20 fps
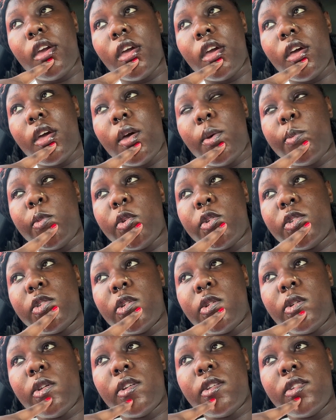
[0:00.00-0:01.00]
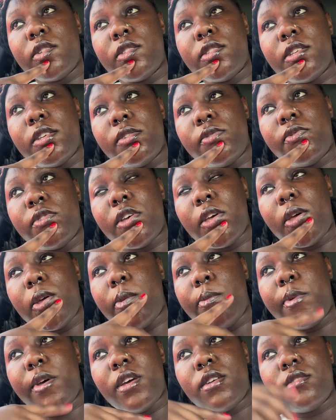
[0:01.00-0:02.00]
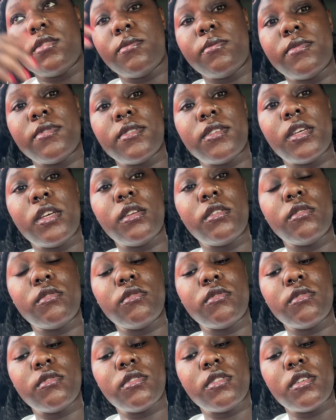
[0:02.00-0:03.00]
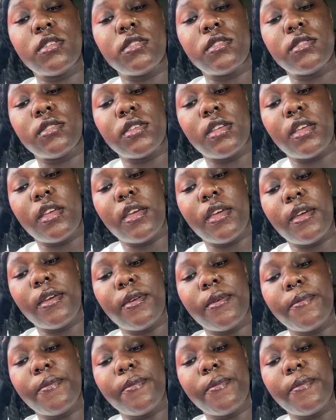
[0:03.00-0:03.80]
I'm also gonna see if I could buy some sandals because, like,